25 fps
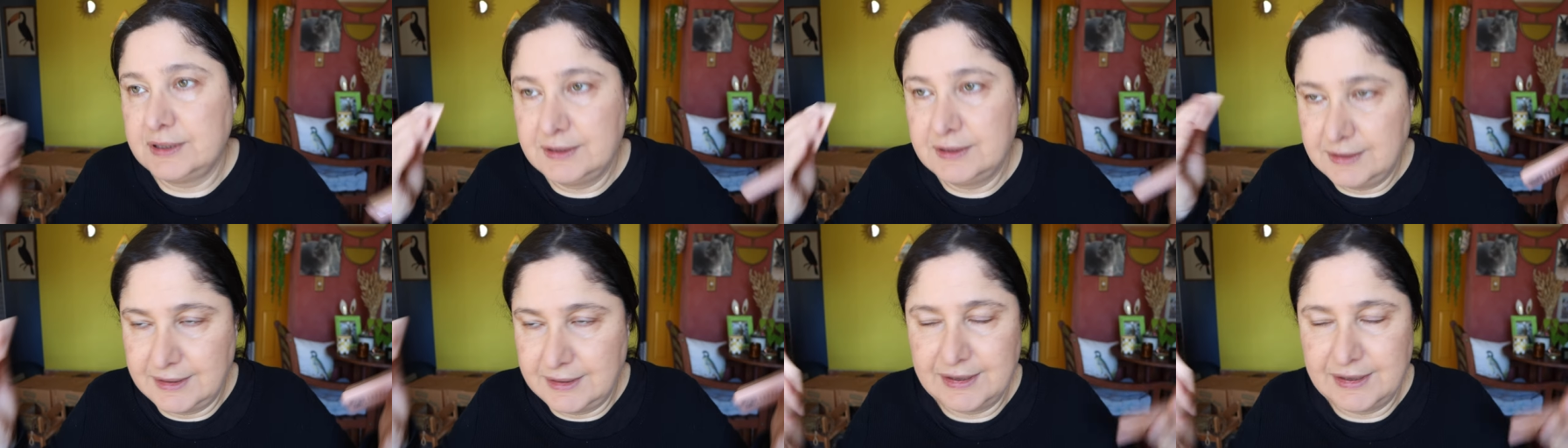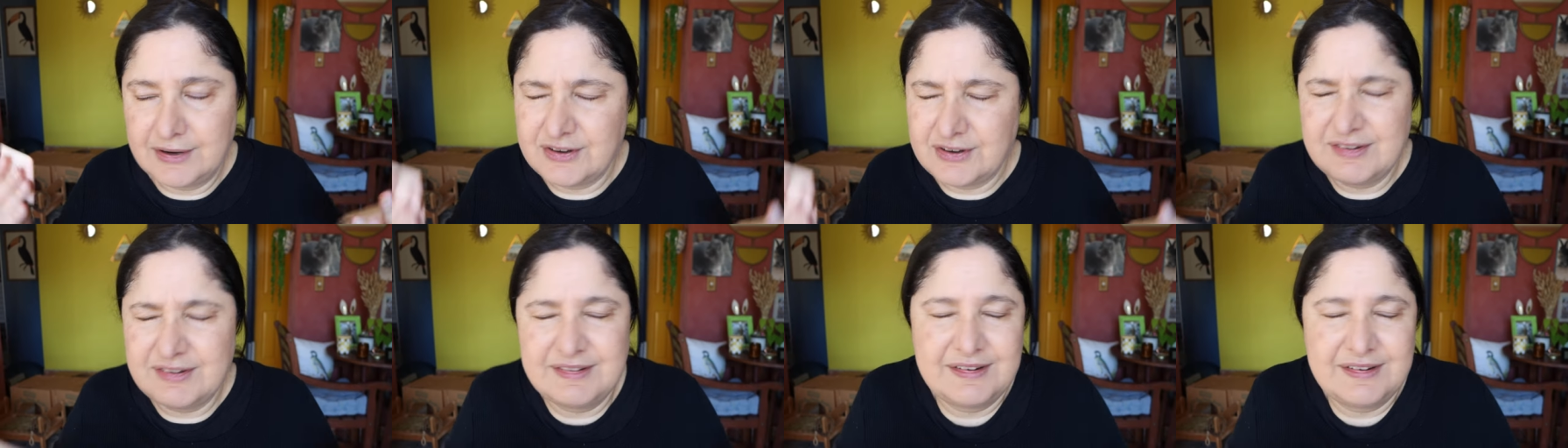you know,
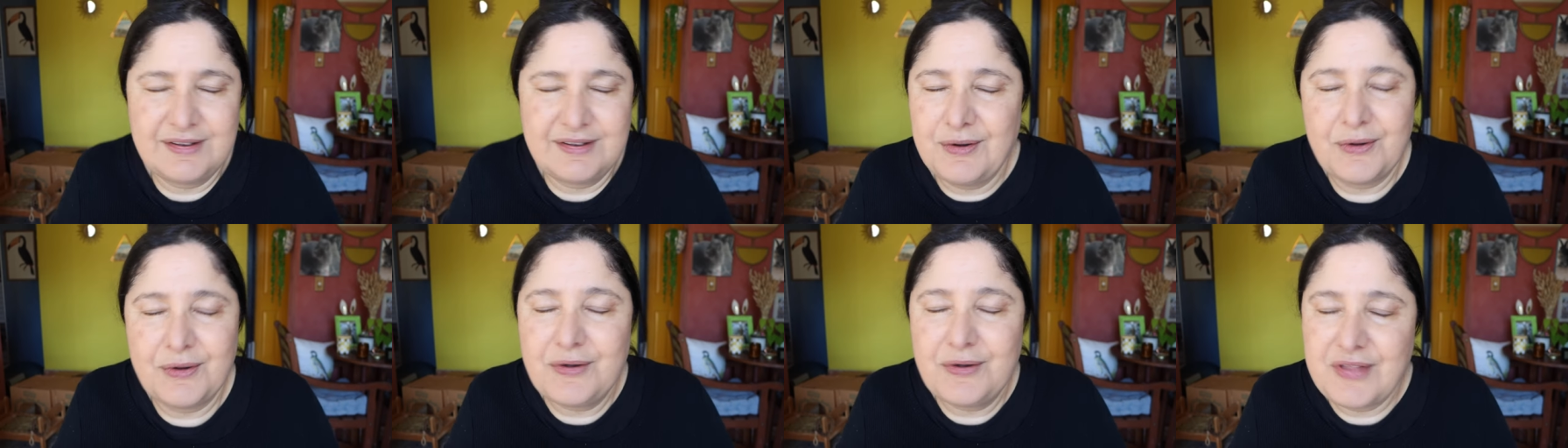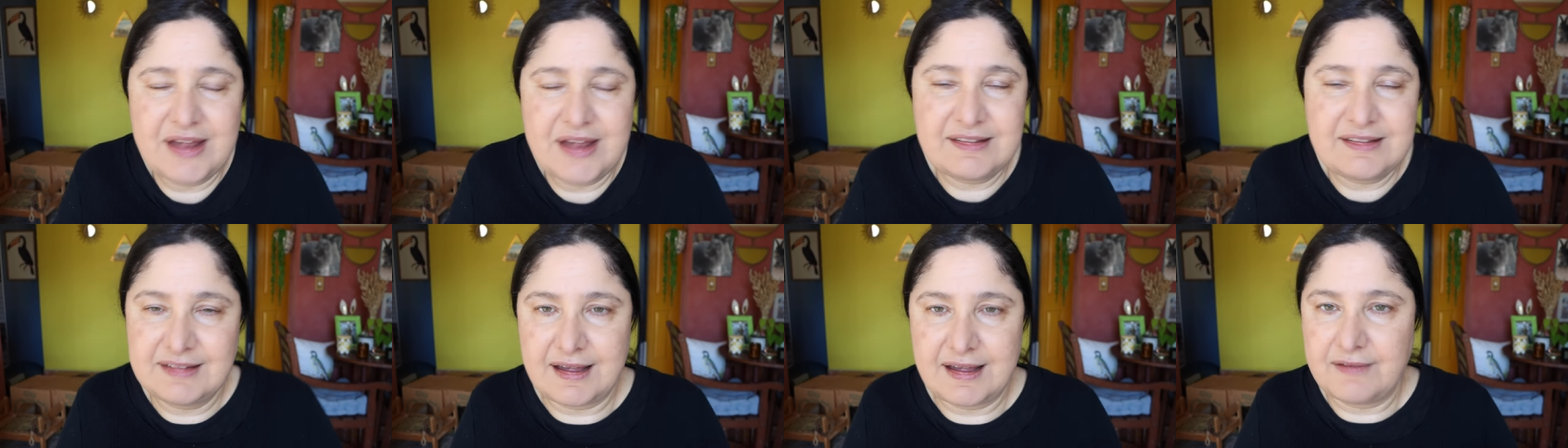just all
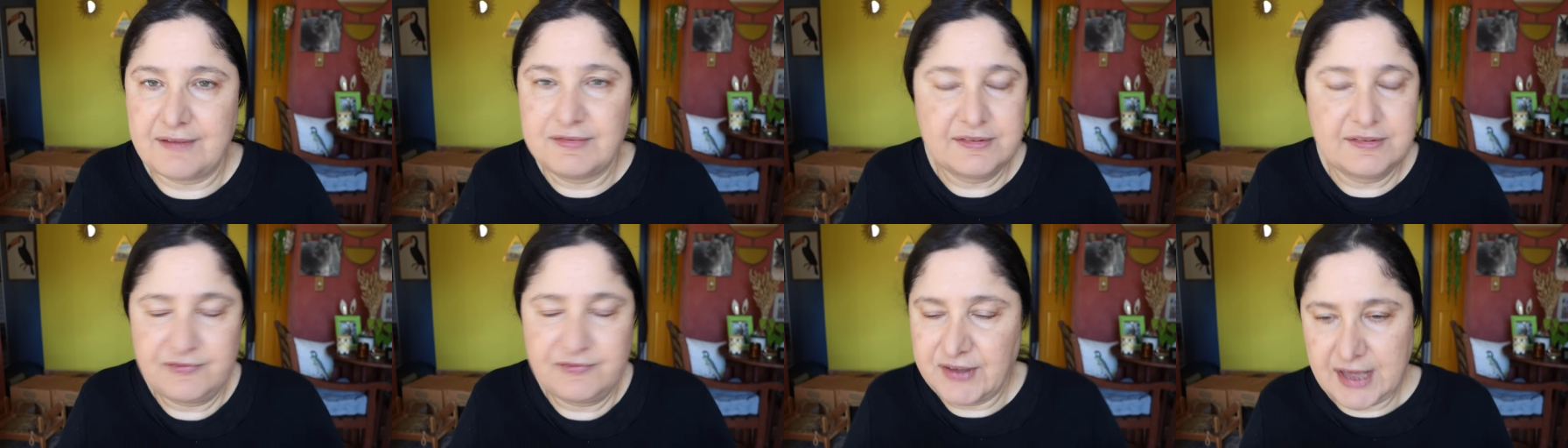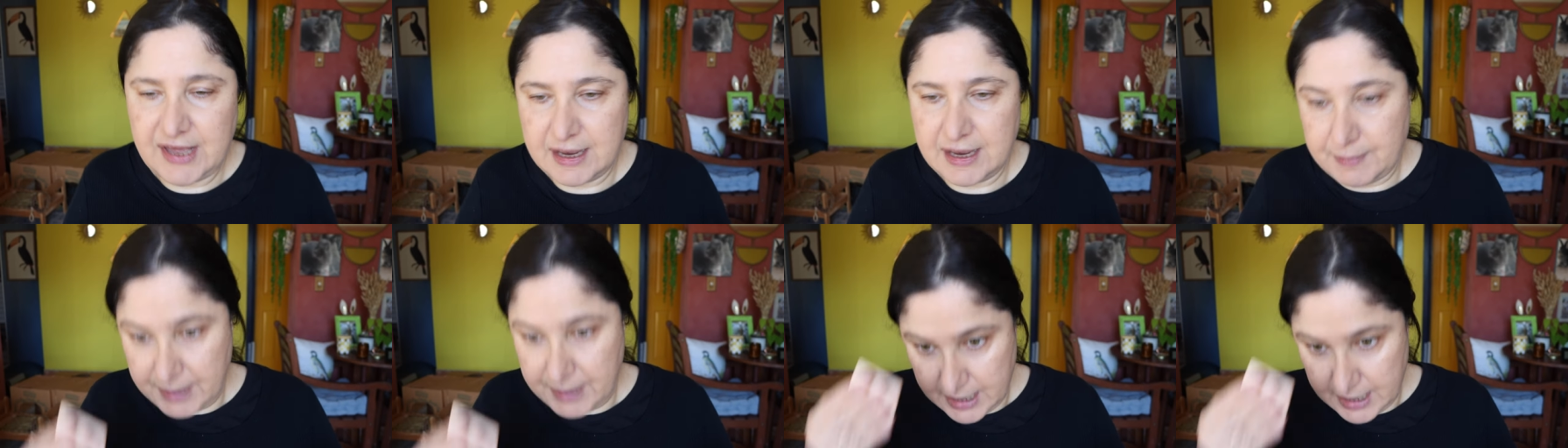that stuff.
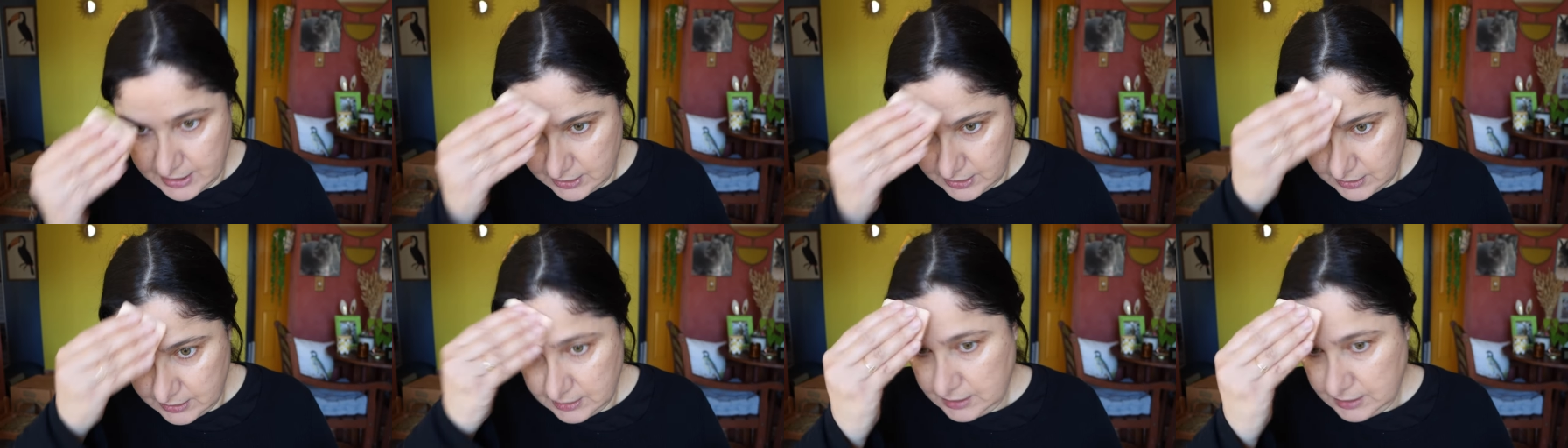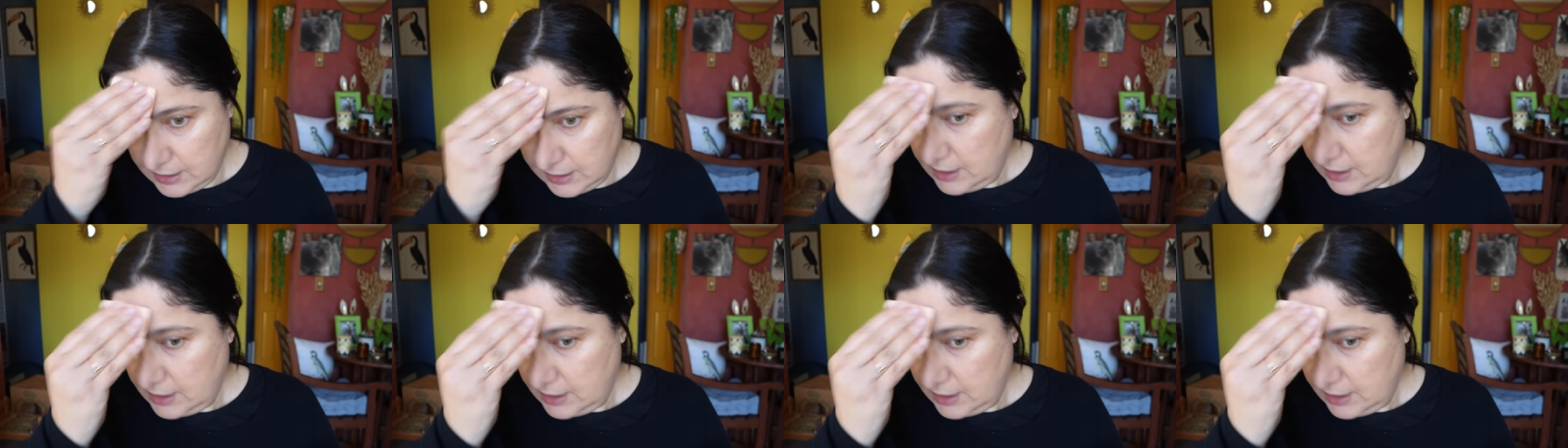Forget about it.